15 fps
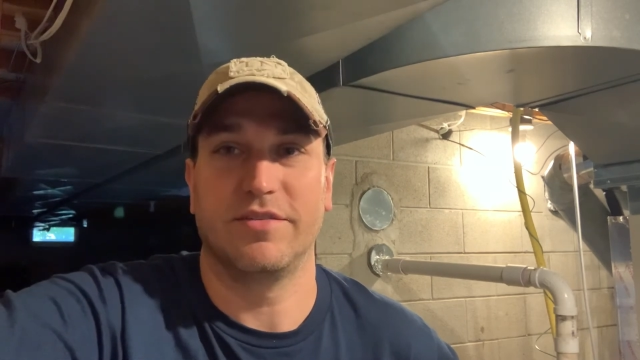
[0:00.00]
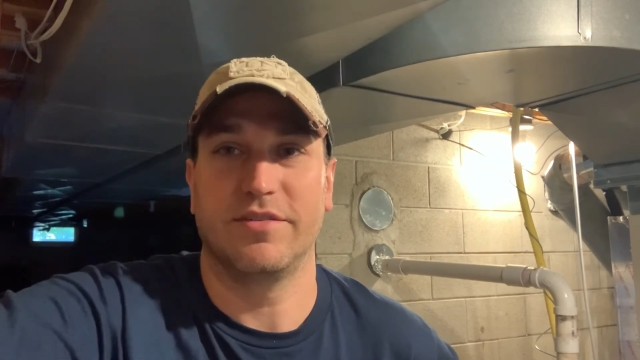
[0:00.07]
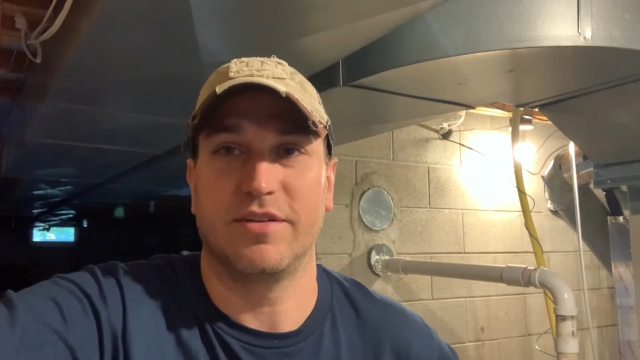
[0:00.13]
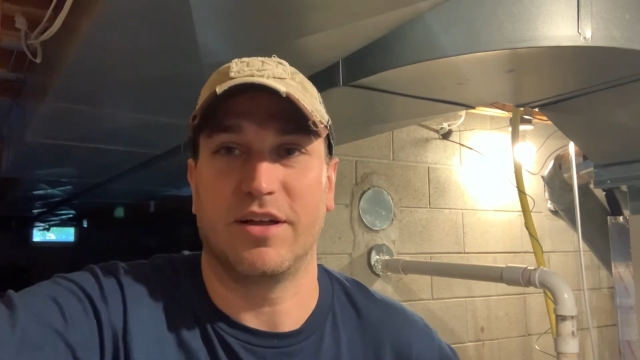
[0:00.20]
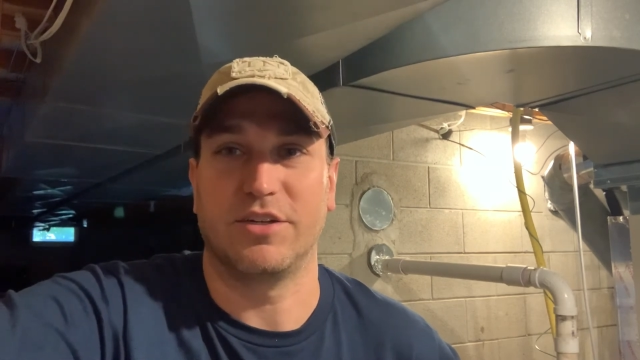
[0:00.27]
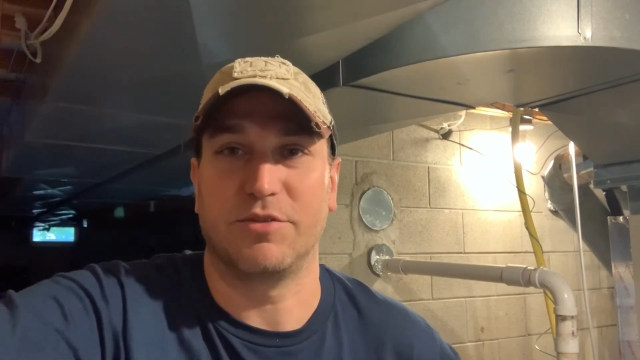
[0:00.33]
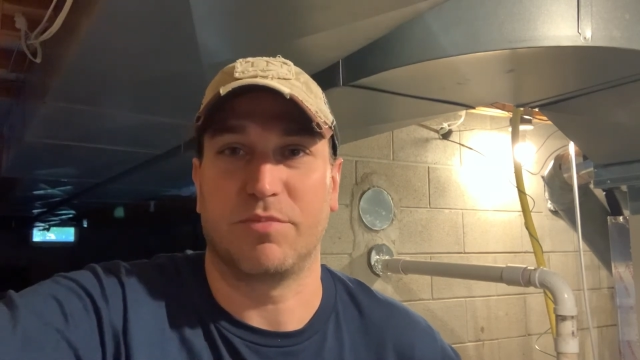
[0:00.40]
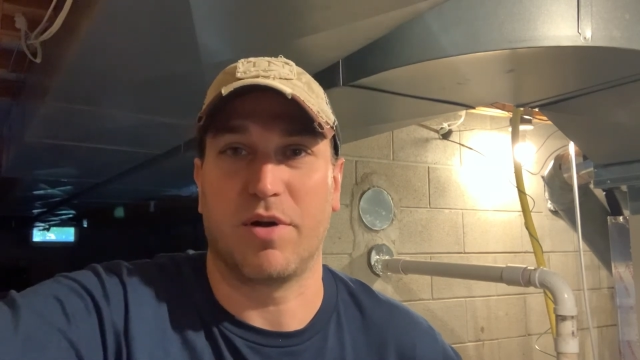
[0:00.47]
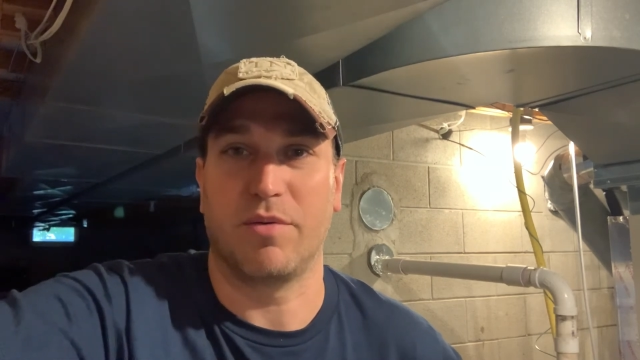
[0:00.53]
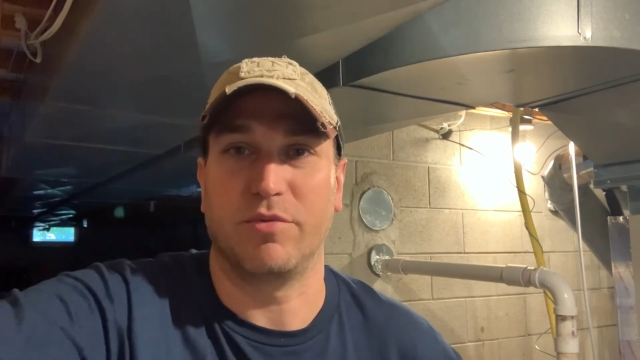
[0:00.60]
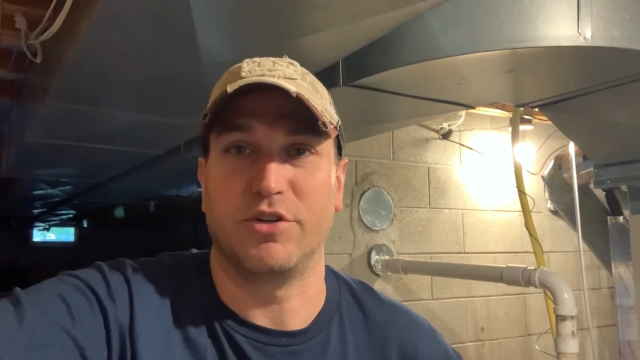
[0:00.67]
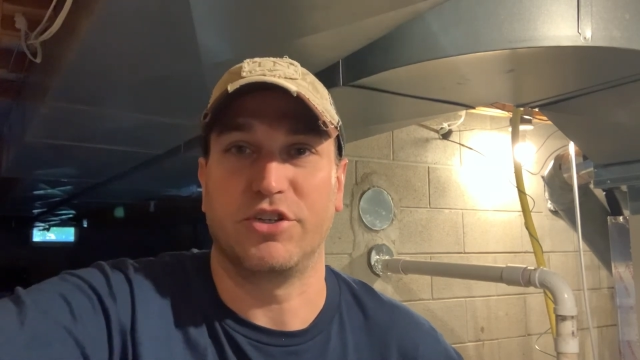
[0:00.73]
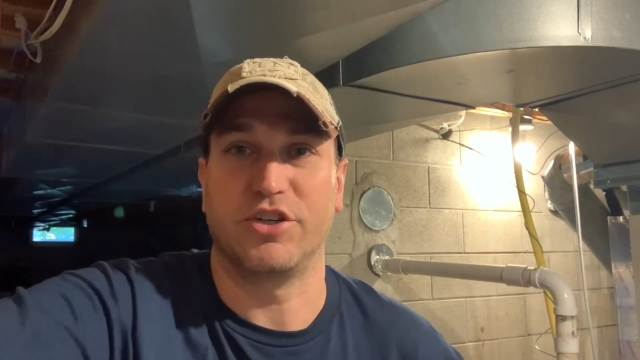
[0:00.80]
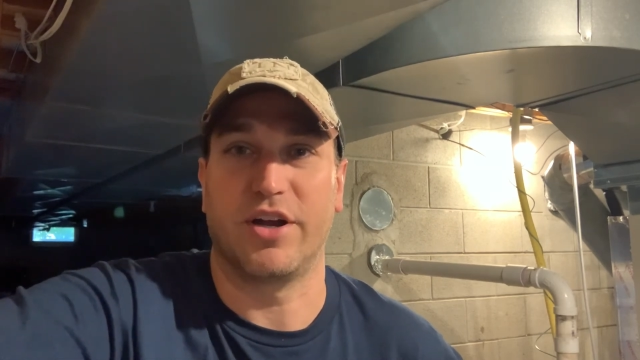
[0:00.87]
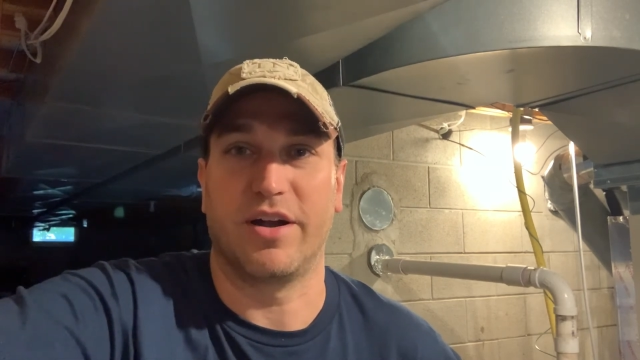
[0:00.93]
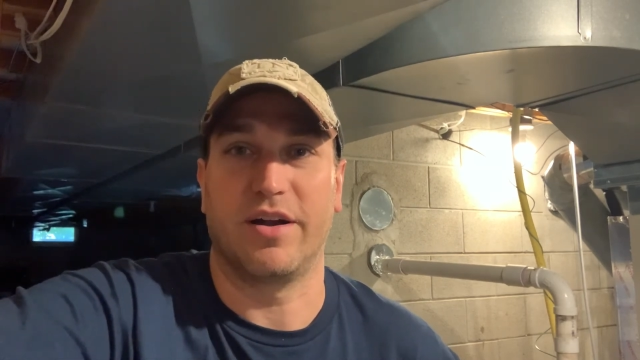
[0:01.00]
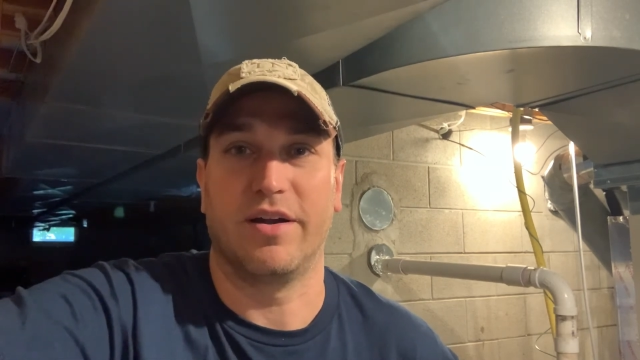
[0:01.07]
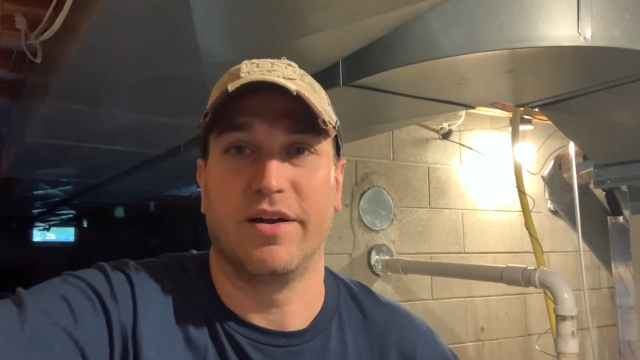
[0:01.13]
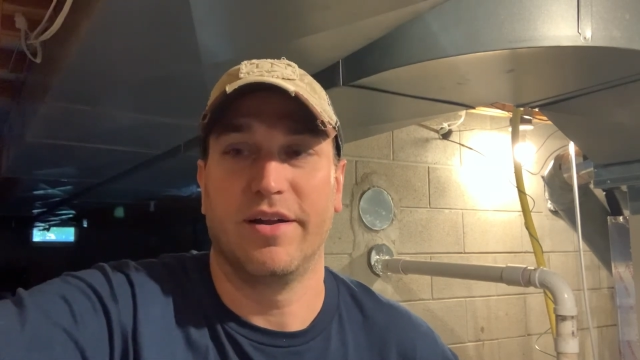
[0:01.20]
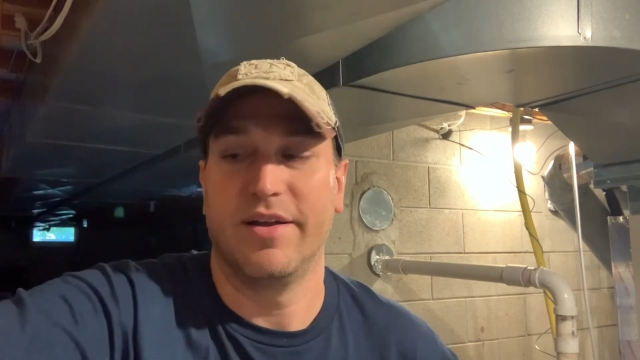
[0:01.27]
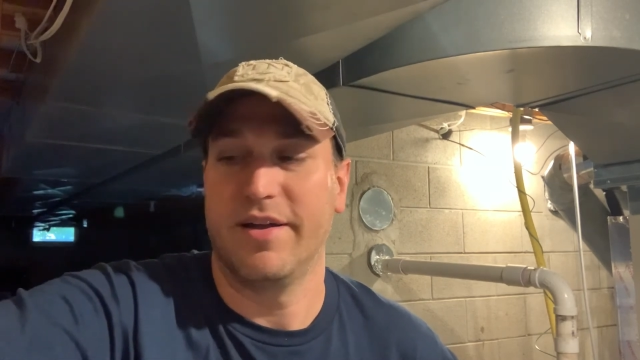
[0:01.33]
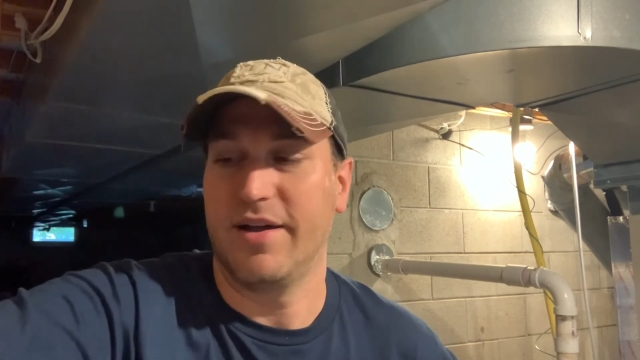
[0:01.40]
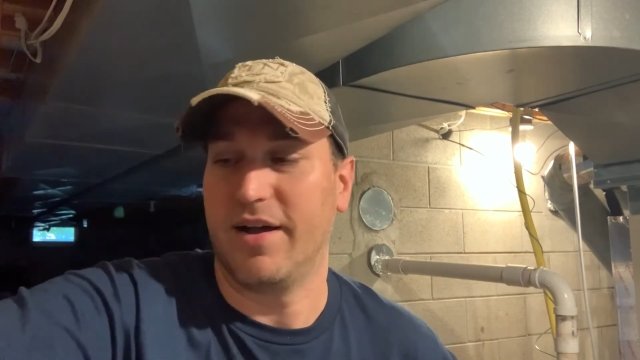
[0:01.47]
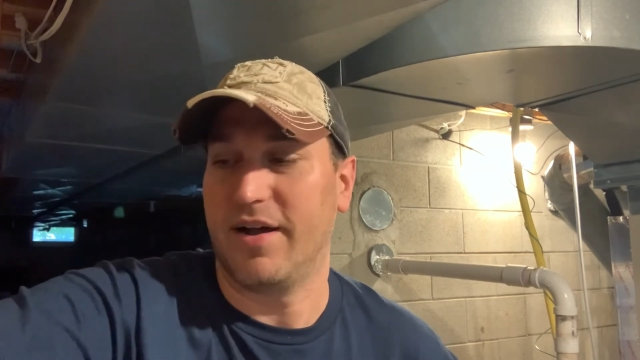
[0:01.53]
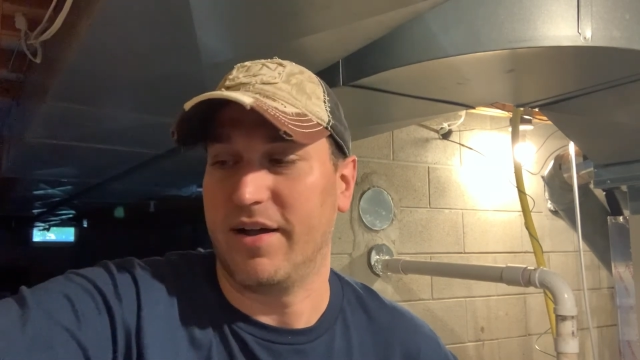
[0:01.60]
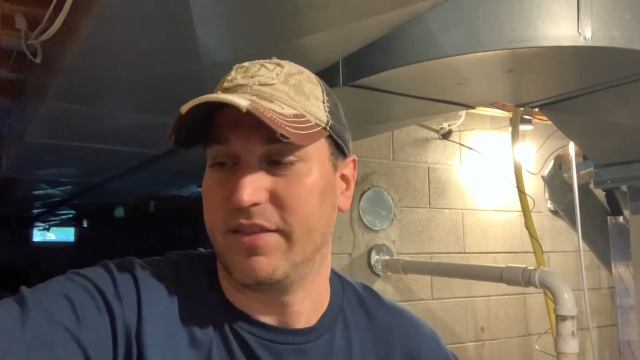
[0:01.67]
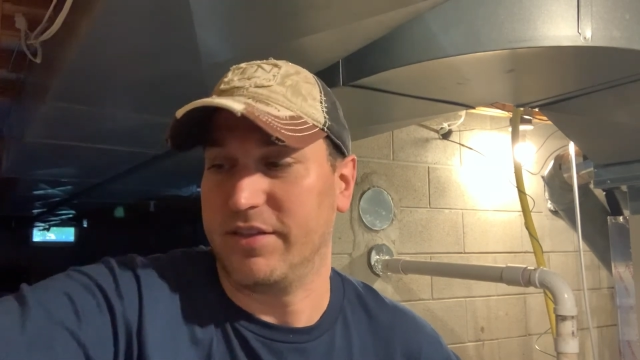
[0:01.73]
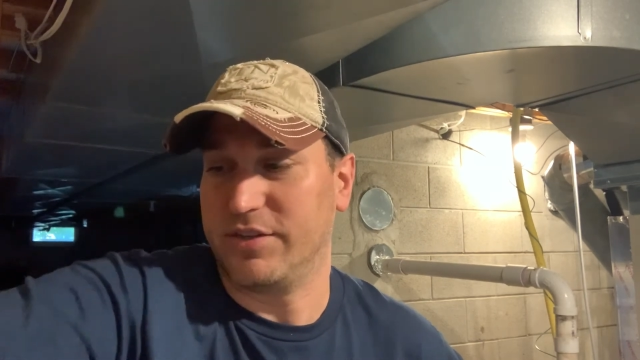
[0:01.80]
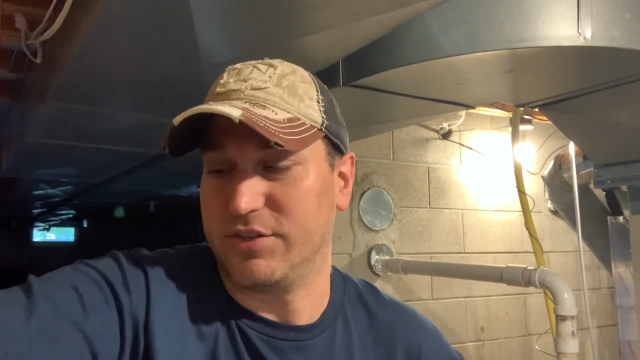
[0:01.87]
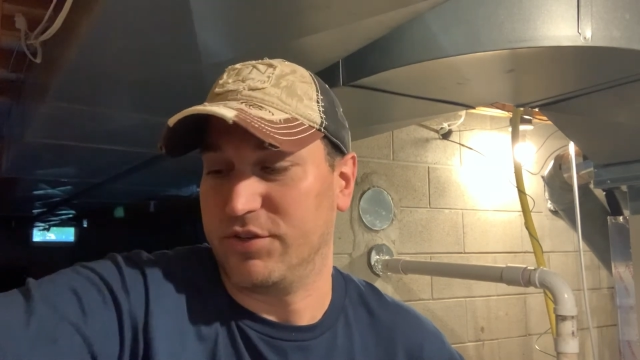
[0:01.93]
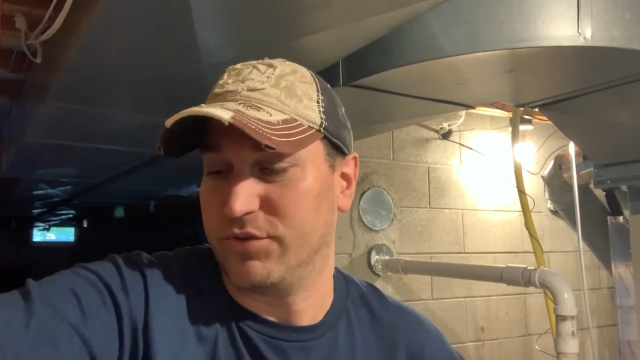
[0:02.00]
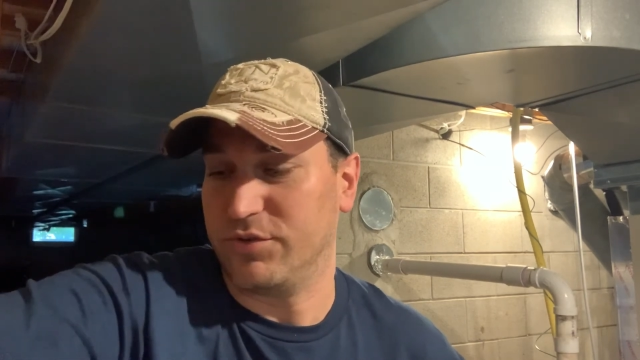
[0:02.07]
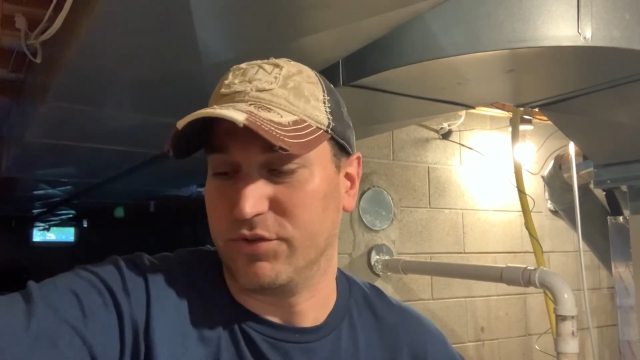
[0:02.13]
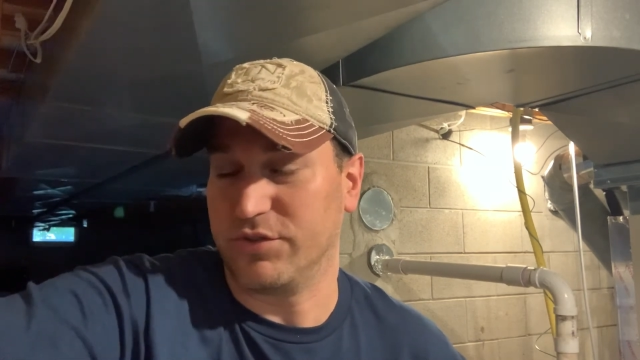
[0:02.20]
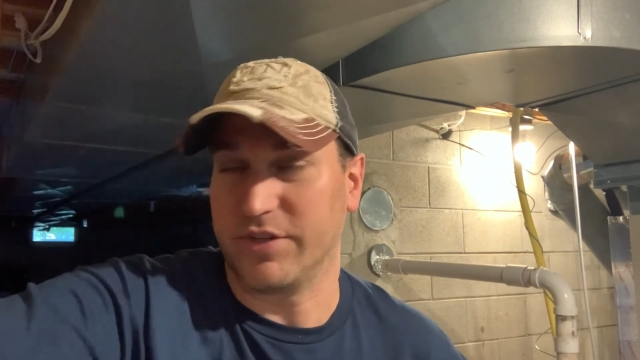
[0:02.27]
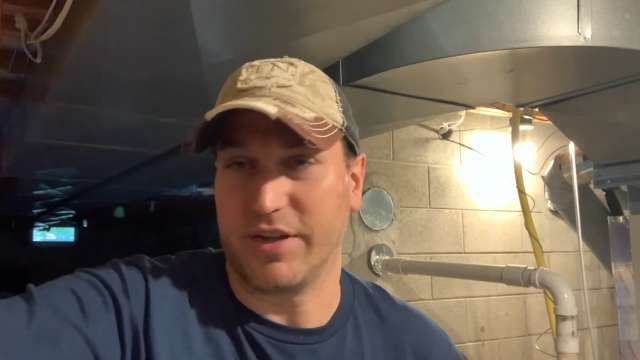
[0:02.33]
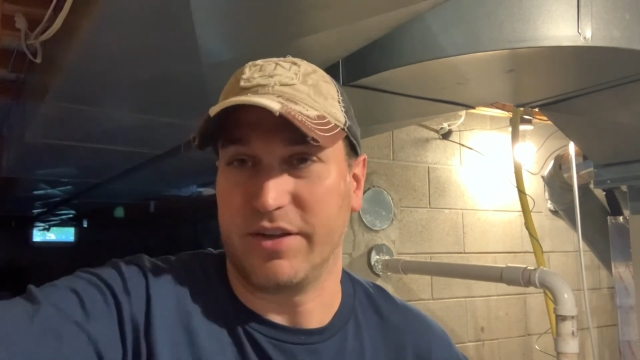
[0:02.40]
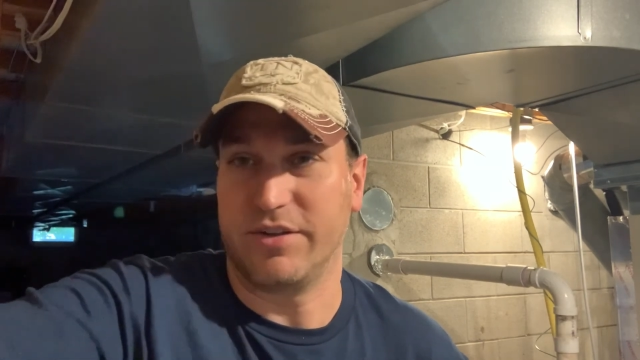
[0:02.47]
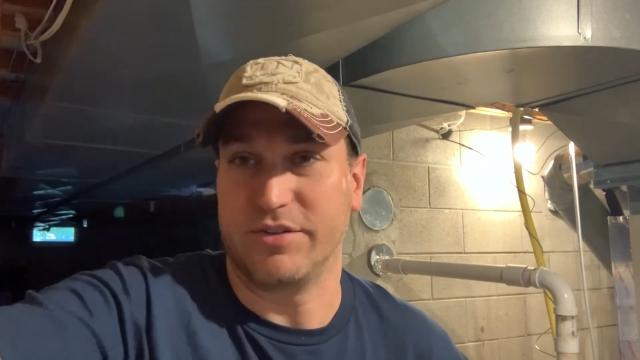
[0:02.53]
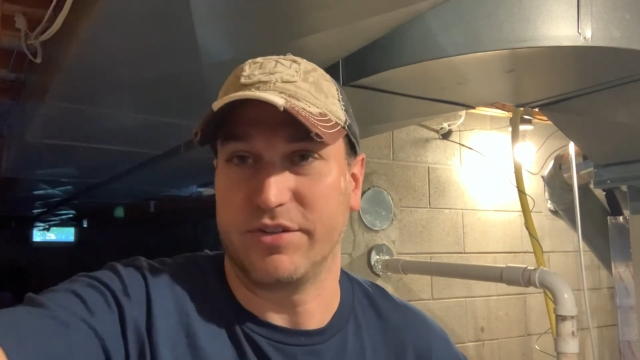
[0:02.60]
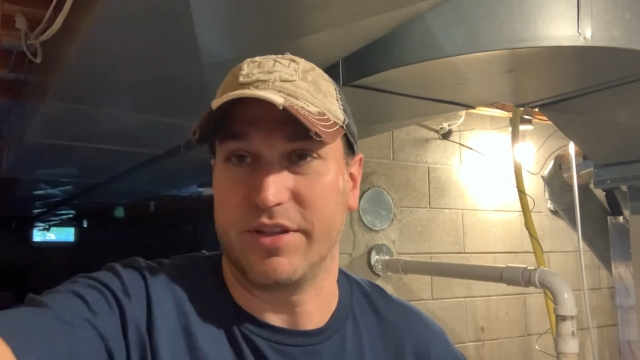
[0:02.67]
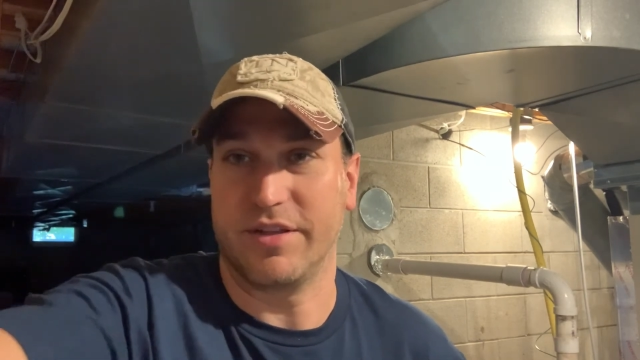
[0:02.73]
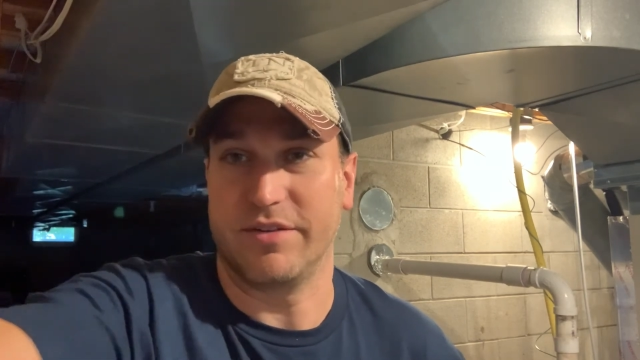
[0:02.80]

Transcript: I should probably share these two tools I use that